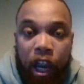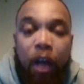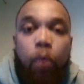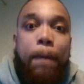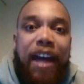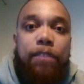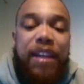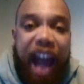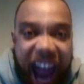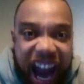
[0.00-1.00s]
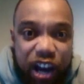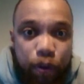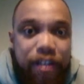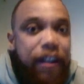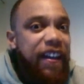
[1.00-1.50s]
And what makes me
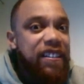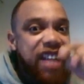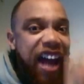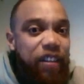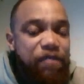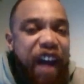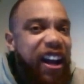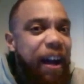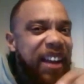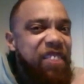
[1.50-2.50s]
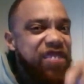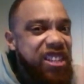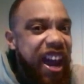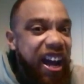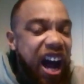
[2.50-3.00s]
angry is not the fact, I'm not even
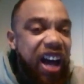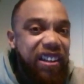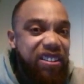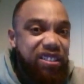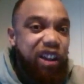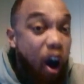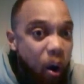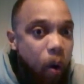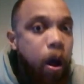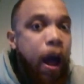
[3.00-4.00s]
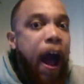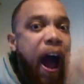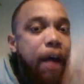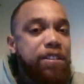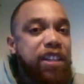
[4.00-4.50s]
saying Cutler is cold.
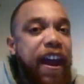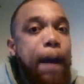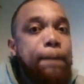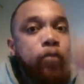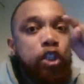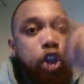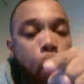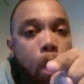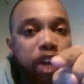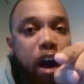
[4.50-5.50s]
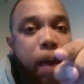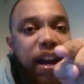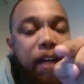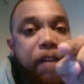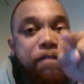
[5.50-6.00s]
I'm saying you won't talk
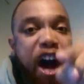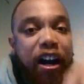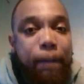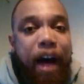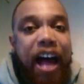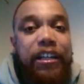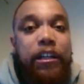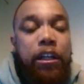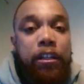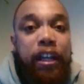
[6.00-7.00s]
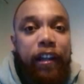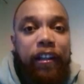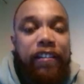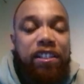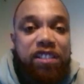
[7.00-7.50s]
about every fucking body
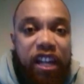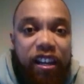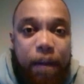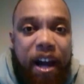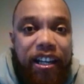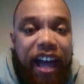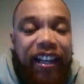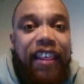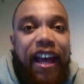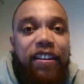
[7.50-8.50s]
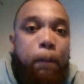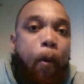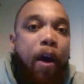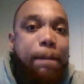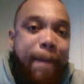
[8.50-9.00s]
that's stealing money like that, like your
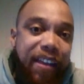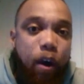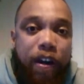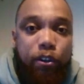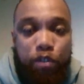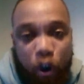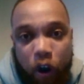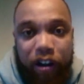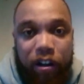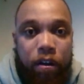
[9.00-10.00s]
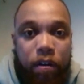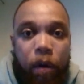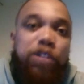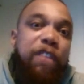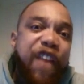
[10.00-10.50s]
boy Melo in New York,
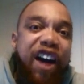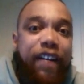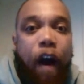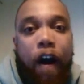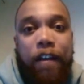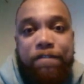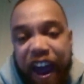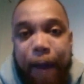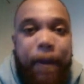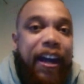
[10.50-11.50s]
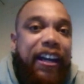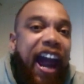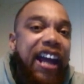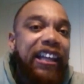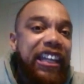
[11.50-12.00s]
who's a fucking Hall of Famer and
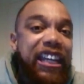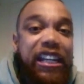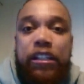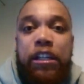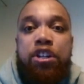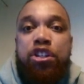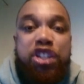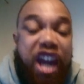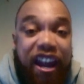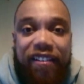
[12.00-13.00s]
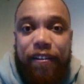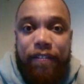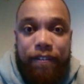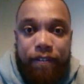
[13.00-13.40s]
can't lead shit.